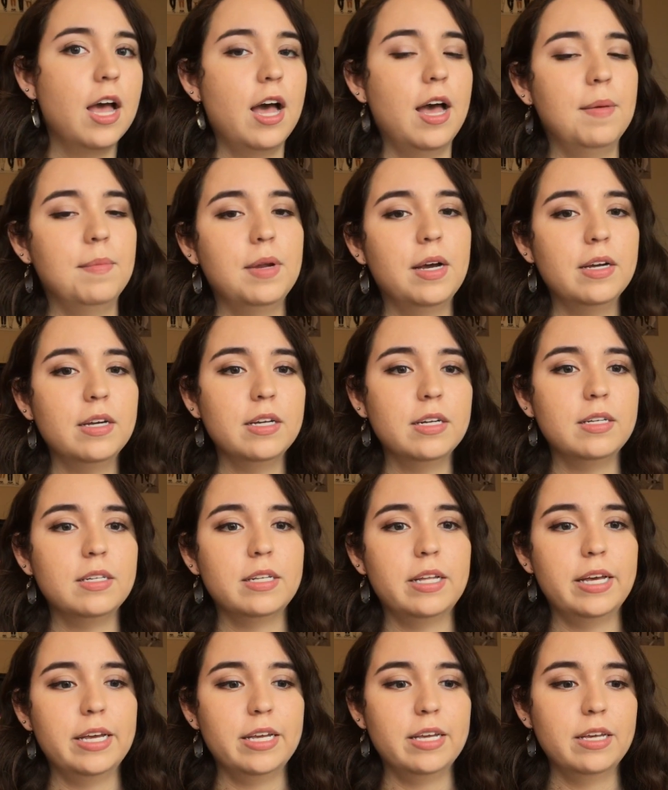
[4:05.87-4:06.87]
I'm not
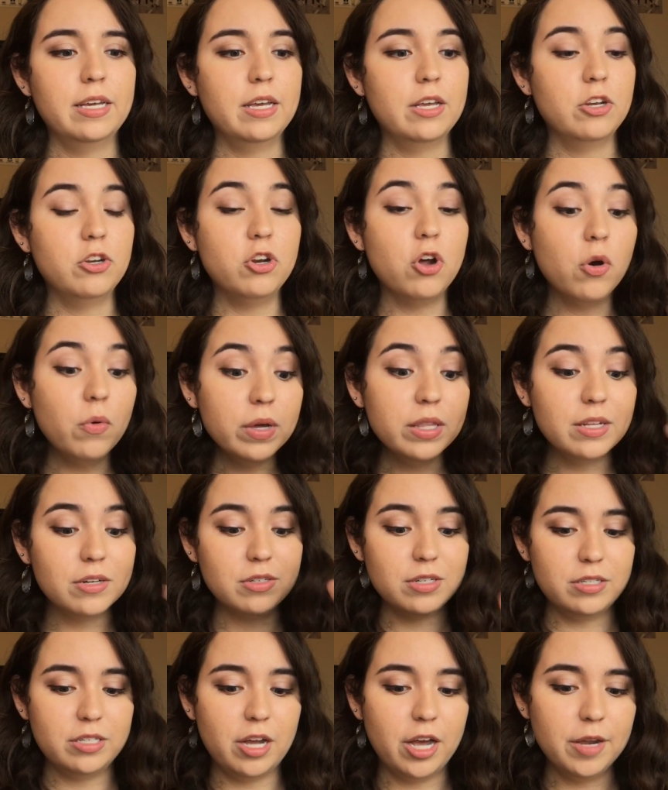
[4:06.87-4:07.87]
gonna knowing
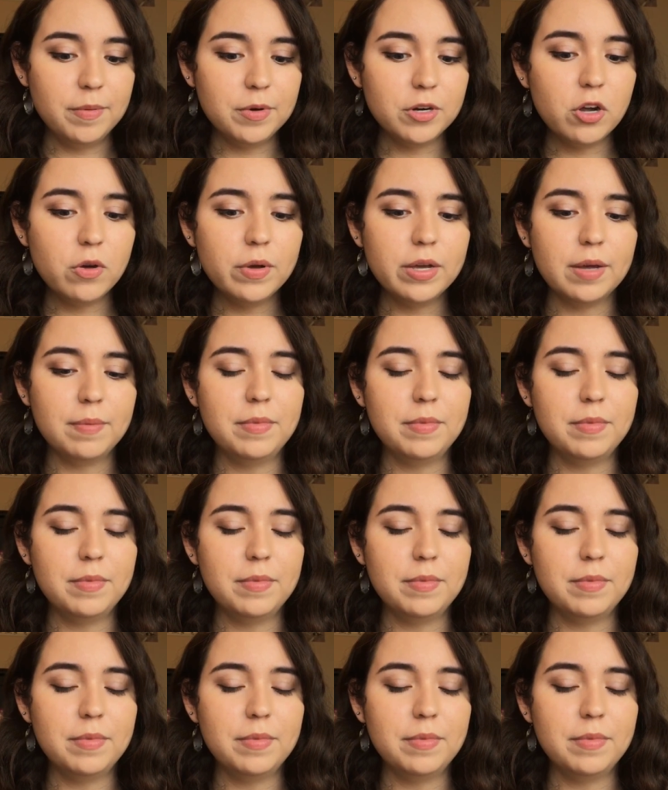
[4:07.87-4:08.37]
there's a timer going,